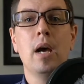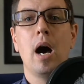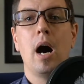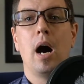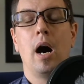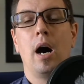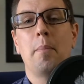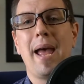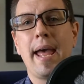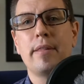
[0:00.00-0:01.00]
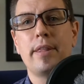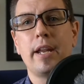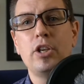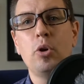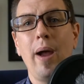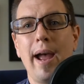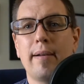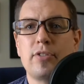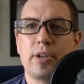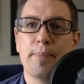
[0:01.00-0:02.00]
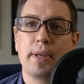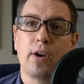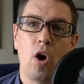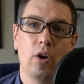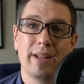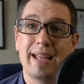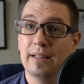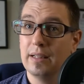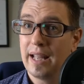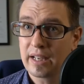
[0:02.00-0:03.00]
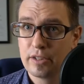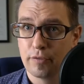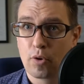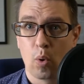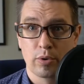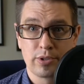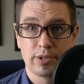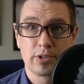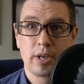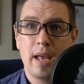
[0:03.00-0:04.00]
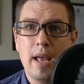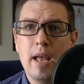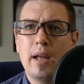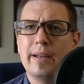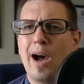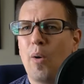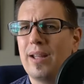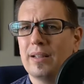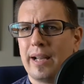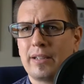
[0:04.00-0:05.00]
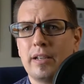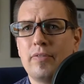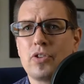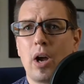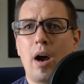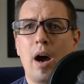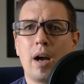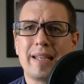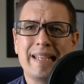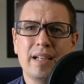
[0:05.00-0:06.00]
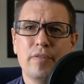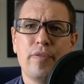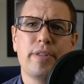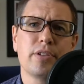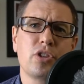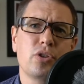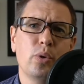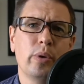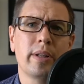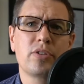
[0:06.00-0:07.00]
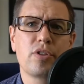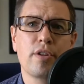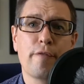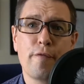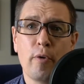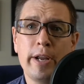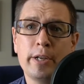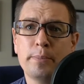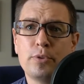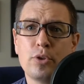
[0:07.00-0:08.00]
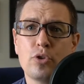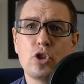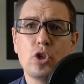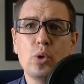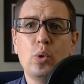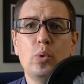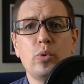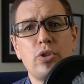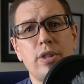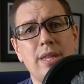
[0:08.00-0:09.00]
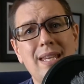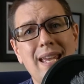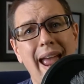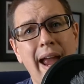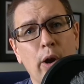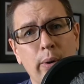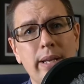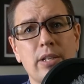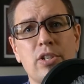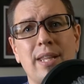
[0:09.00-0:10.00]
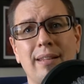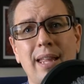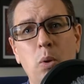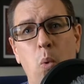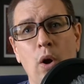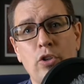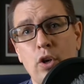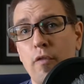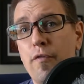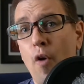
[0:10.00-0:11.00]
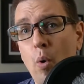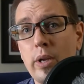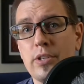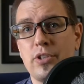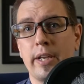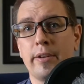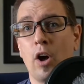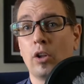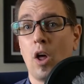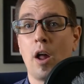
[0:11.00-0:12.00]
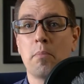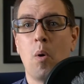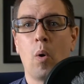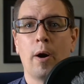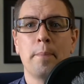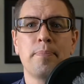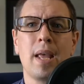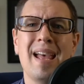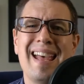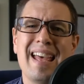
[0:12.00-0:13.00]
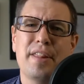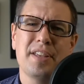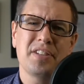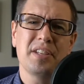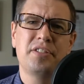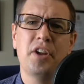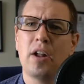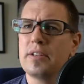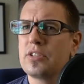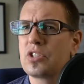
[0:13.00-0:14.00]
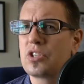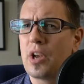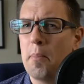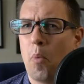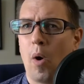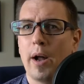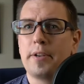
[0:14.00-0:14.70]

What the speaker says: and then you have something called elective courses. Now, electives give the students the freedom to choose the areas that they want to focus in a lot more. This is done somewhat